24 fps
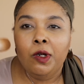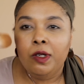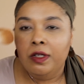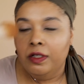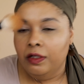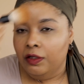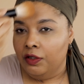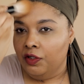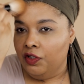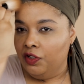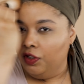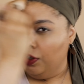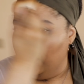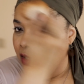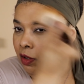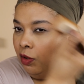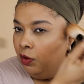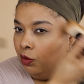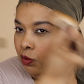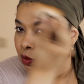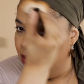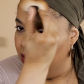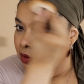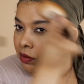And
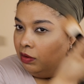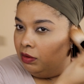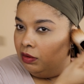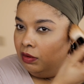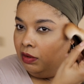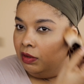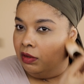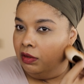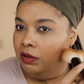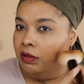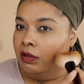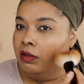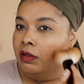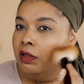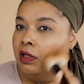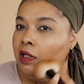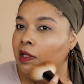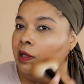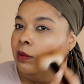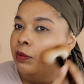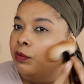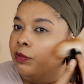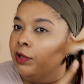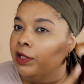so
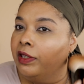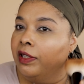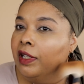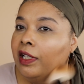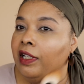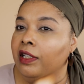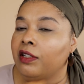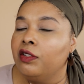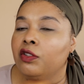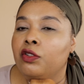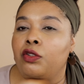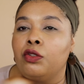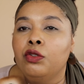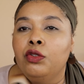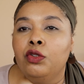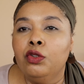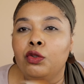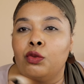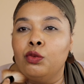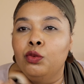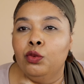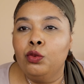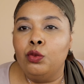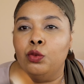I'll bring that to
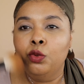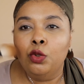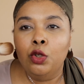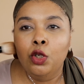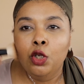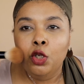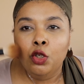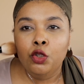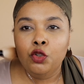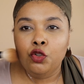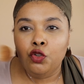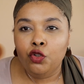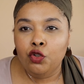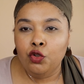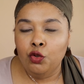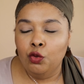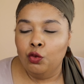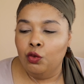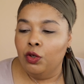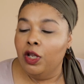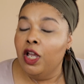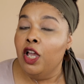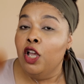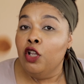you
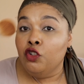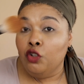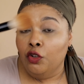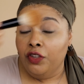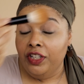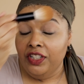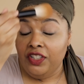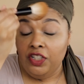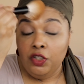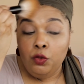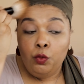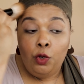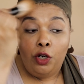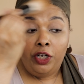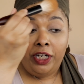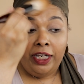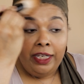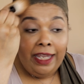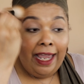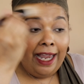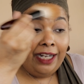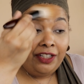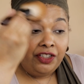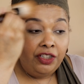soon. So this is
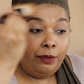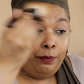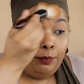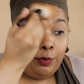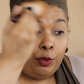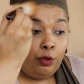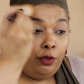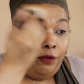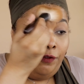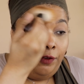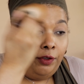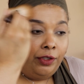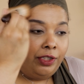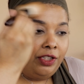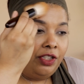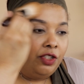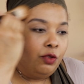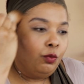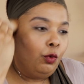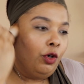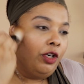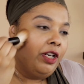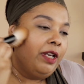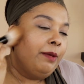working actually beautiful. This
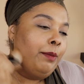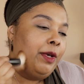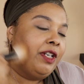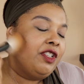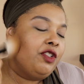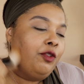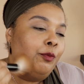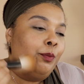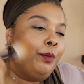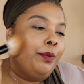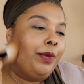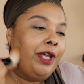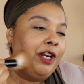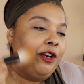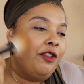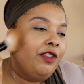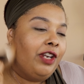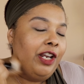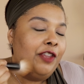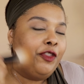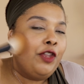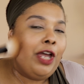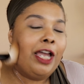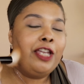is working much better
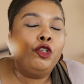than I thought.